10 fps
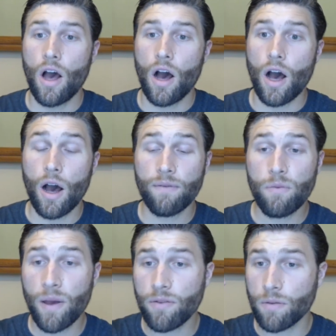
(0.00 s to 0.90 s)
If
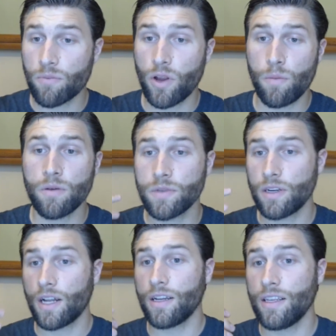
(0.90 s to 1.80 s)
you go to the premiums in a
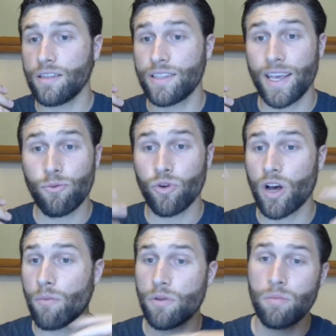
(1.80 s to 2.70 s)
lot of these, they will
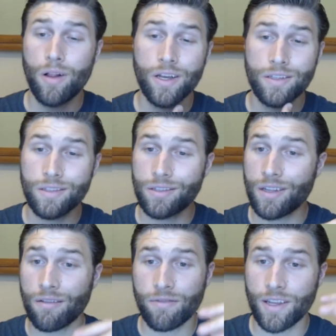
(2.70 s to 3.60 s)
come with plugins and
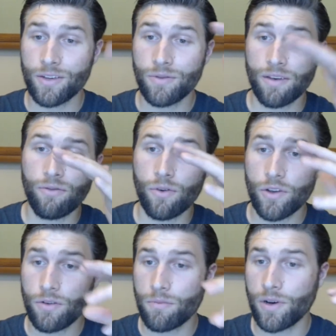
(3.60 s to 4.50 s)
stuff that do that for
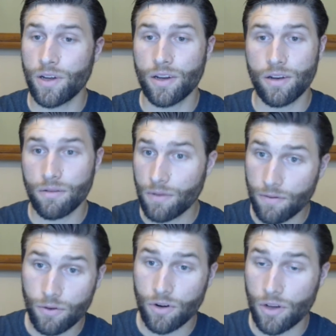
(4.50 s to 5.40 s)
you. But
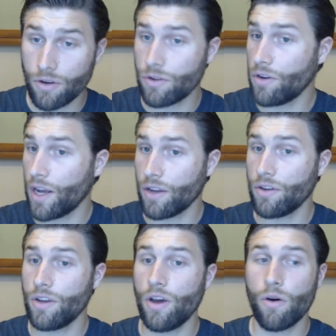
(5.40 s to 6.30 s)
if you know how to code, you're kind of
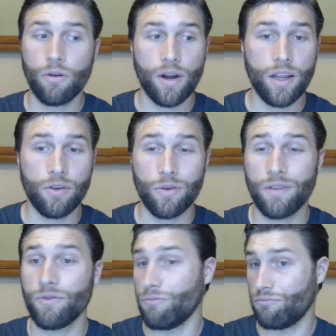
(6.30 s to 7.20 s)
good to go already. You could
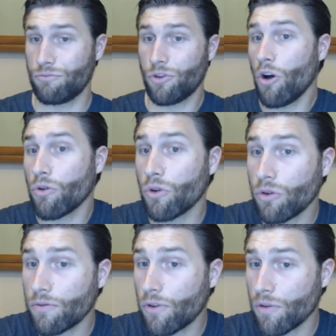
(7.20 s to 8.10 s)
even code a
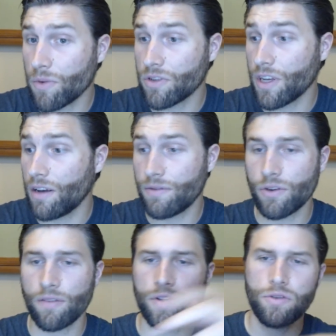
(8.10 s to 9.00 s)
whole form yourself. You
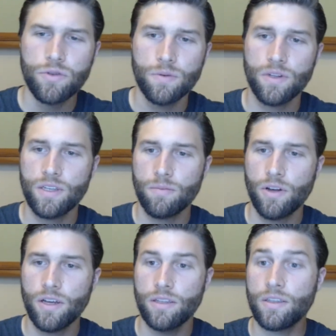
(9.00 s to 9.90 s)
don't have to use one of these
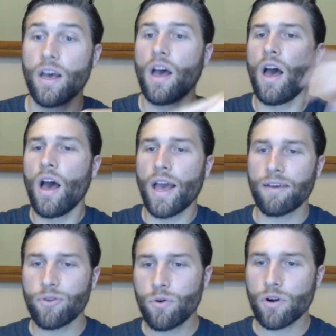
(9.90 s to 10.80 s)
plugins.
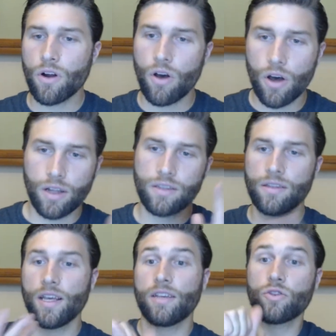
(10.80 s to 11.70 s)
If you are
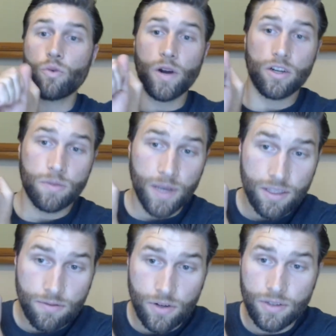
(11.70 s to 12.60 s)
on like
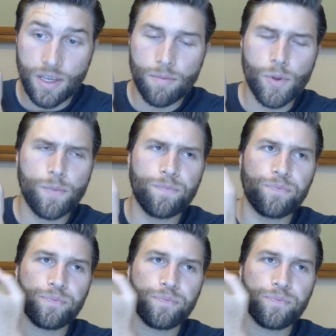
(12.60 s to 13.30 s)
Squarespace, for example,